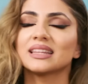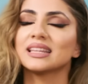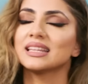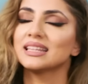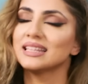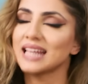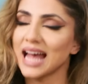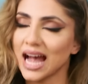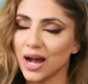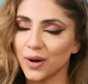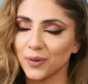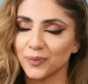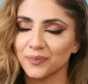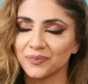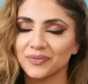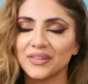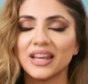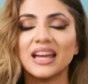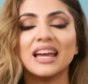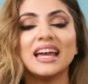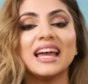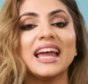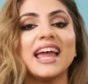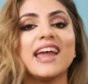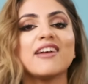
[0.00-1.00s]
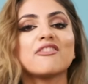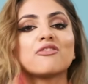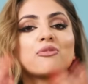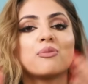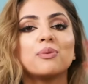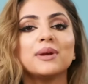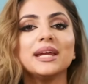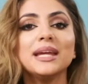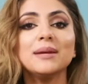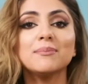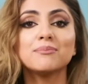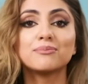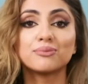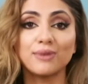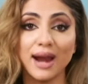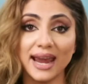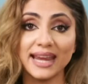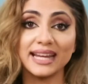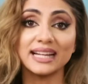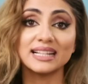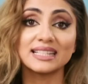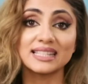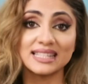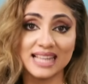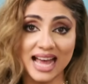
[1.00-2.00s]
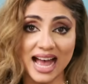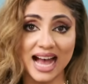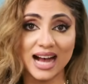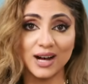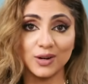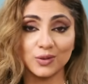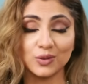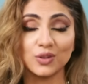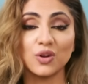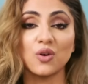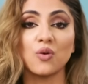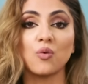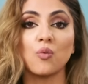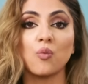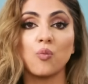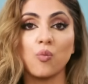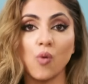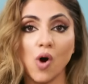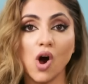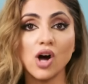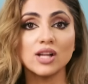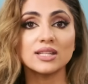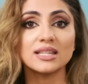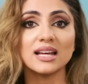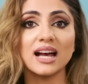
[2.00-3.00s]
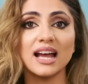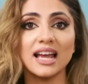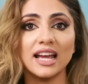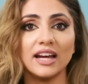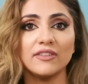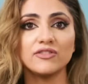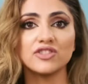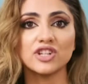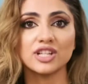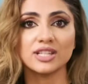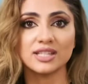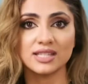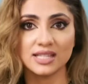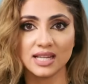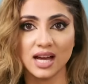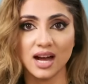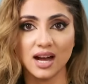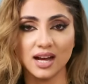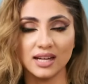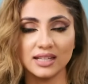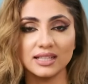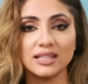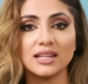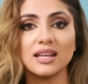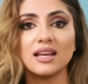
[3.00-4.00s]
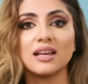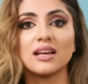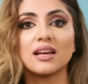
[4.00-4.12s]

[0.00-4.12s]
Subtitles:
Now, if we break down what I have just done,